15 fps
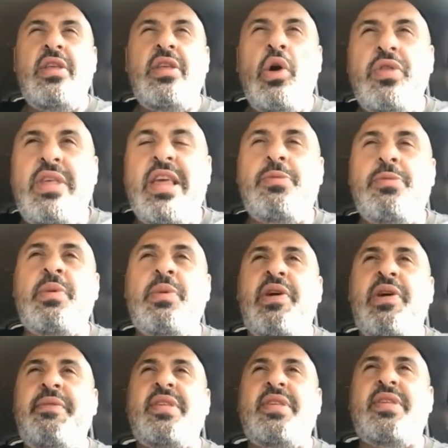That the Old
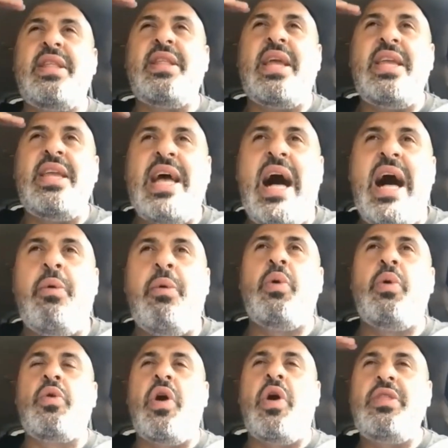Testament prophet said that
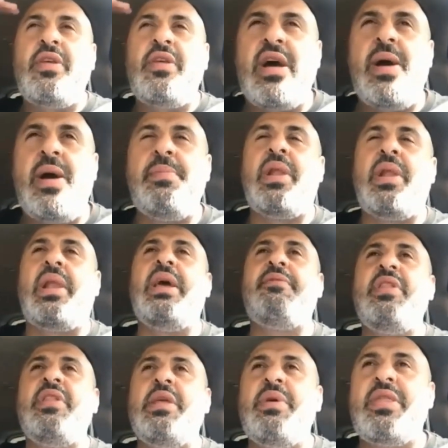Yahweh was going to come
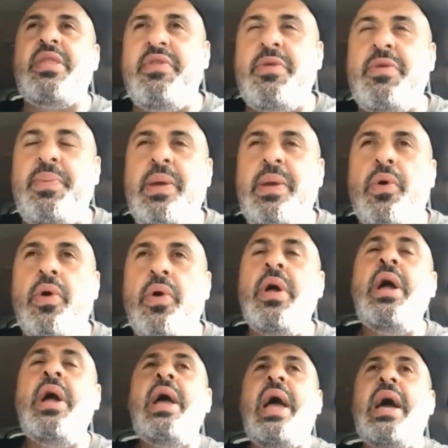and live in the midst of his
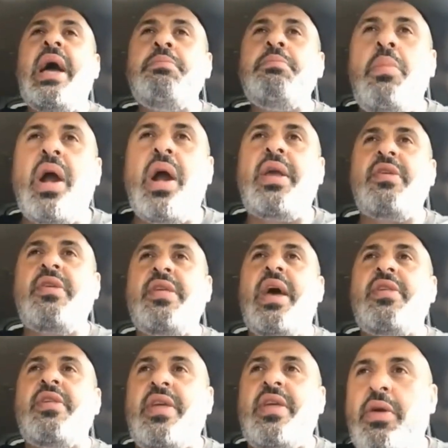people. And
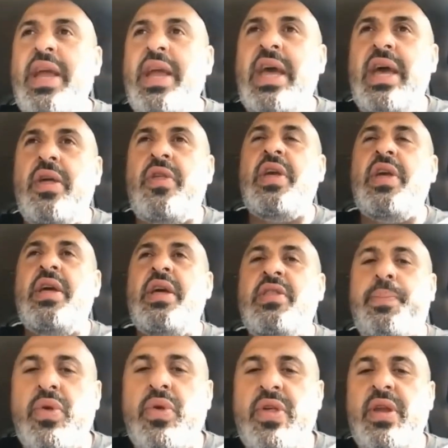Mark says, here he
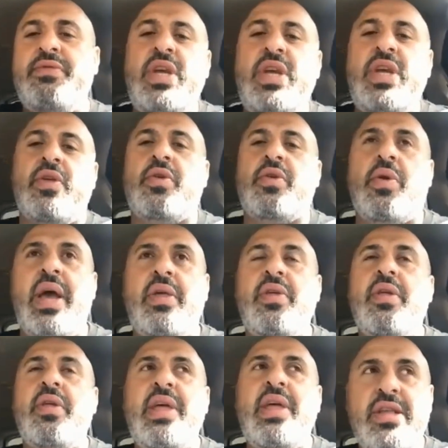is in the person of Jesus
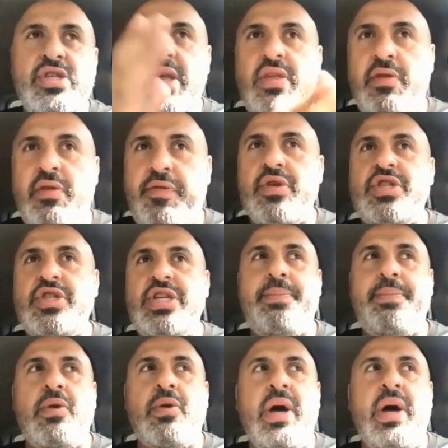Christ. That's just the
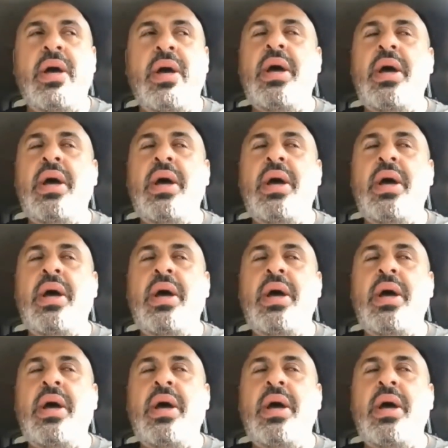first chapter.